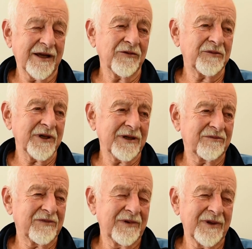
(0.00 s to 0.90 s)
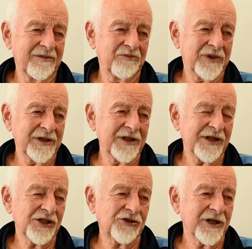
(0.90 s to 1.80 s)
That would be Burtonshire
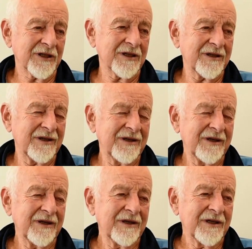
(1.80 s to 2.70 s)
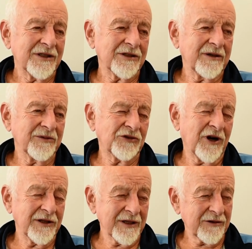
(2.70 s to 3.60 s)
District. So I was
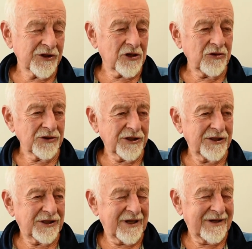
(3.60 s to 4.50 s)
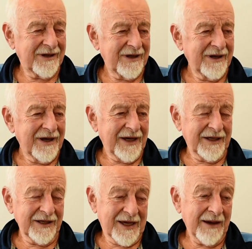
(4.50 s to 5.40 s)
running those courses, and
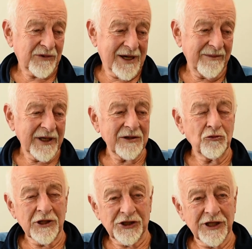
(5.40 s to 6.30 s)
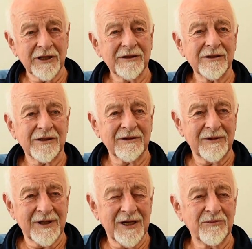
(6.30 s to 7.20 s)
I kept coming and watching and
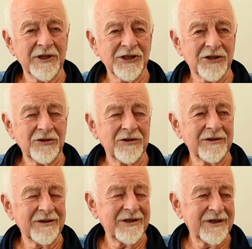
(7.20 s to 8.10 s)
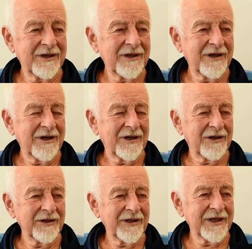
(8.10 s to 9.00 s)
keeping score
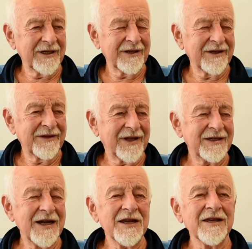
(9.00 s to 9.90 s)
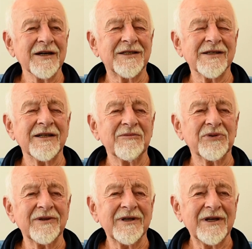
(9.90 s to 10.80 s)
on the linear type
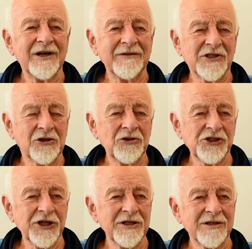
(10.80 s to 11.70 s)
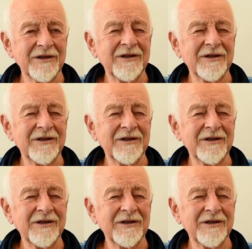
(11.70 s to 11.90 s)
of score sheet,